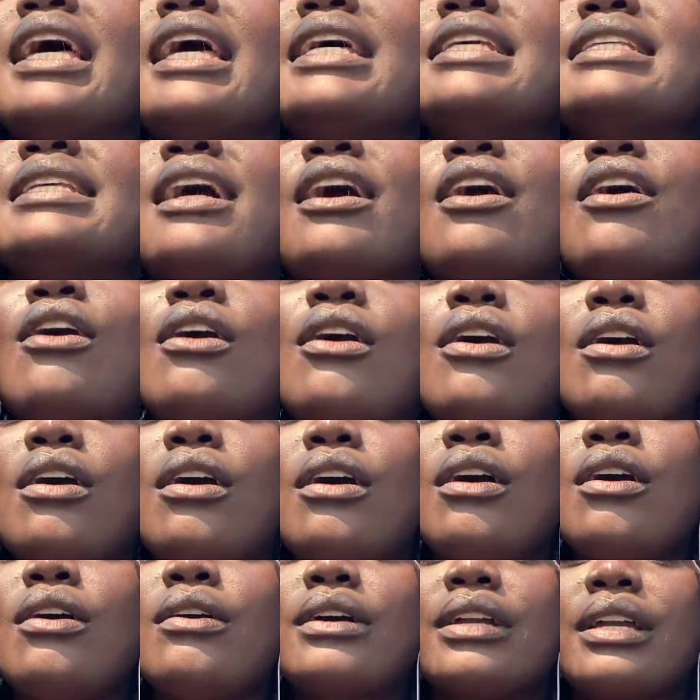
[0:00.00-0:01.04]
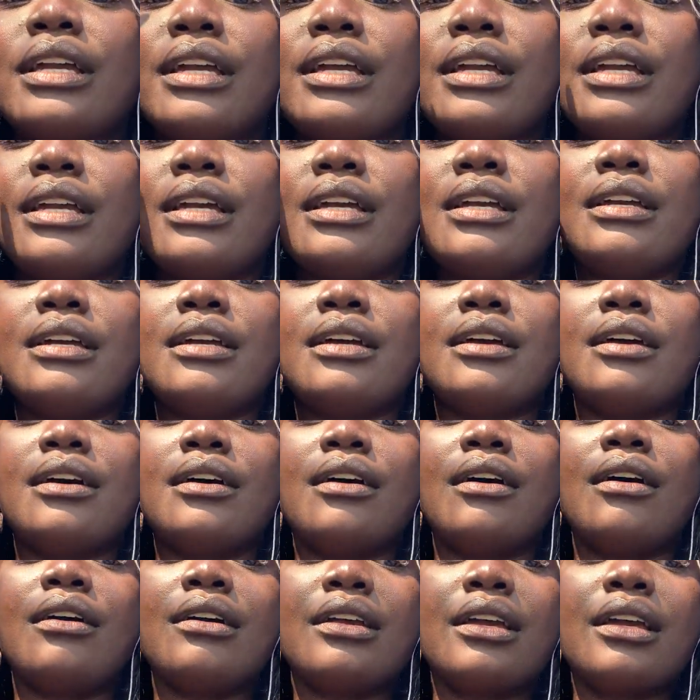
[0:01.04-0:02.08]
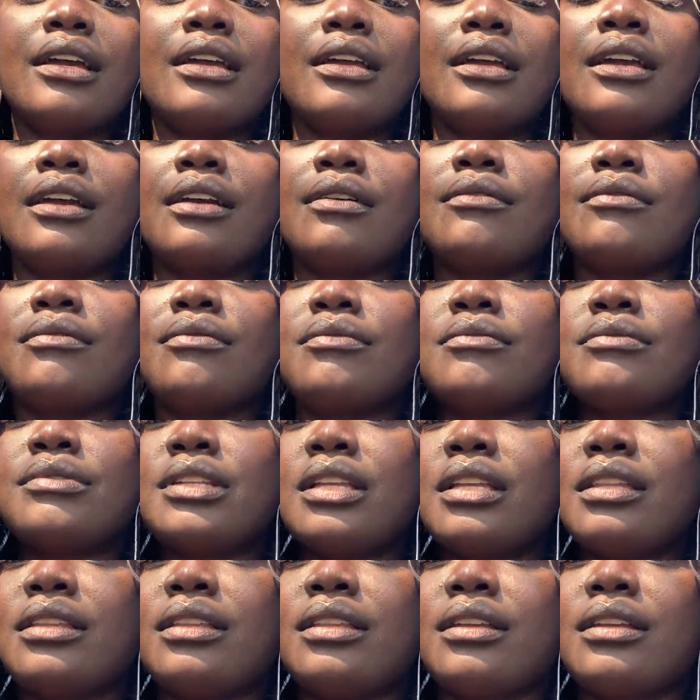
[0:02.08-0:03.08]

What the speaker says: He's like, oh, okay, was it